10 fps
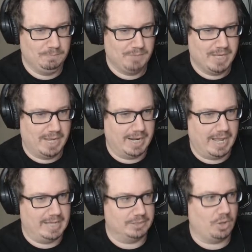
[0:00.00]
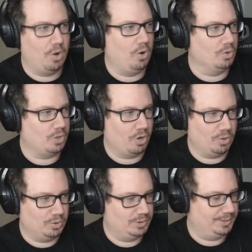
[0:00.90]
and it has all
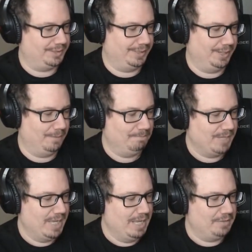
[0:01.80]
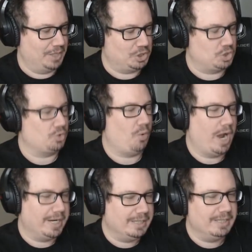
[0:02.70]
cards, that
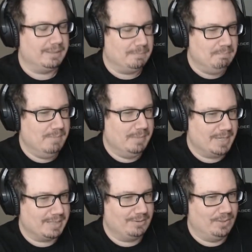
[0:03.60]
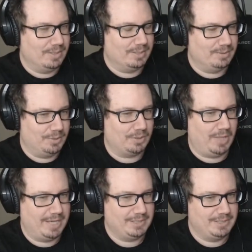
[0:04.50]
try to mimic the
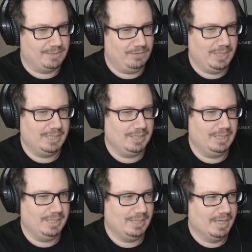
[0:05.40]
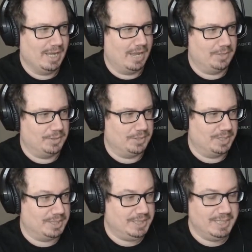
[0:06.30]
classes of D&D, and then the
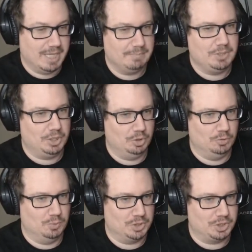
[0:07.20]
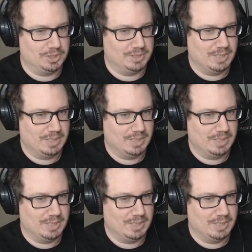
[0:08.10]
DM cube, which is